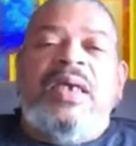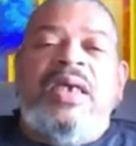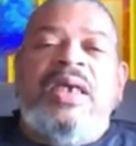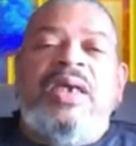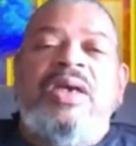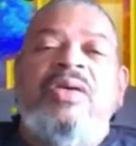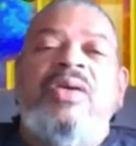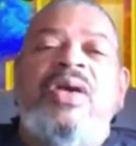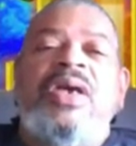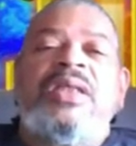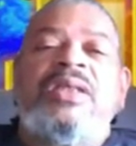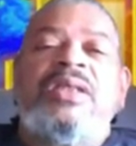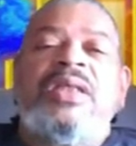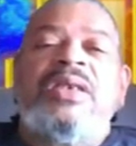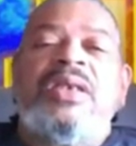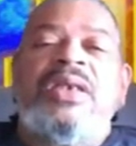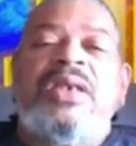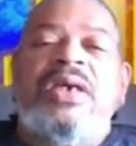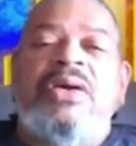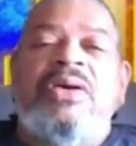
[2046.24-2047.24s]
hearing the
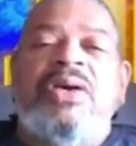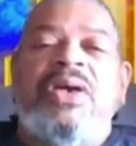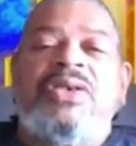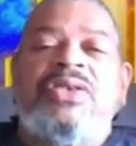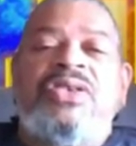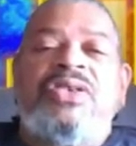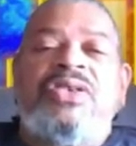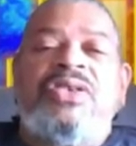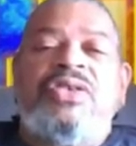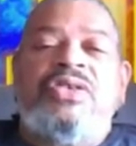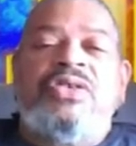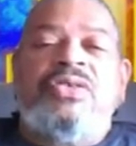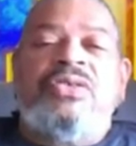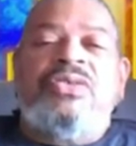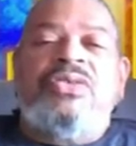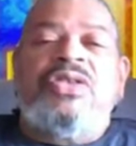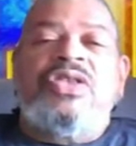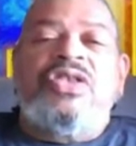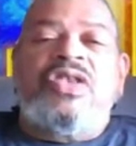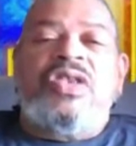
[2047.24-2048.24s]
lyrics
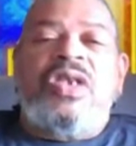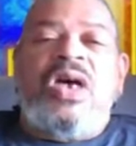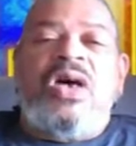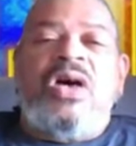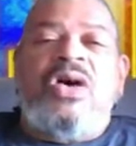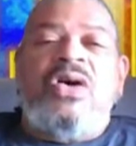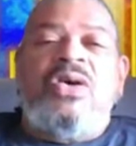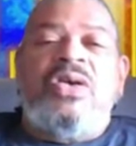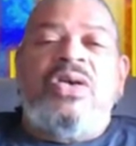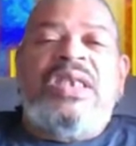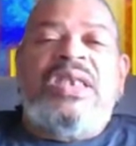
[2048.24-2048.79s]
to the song,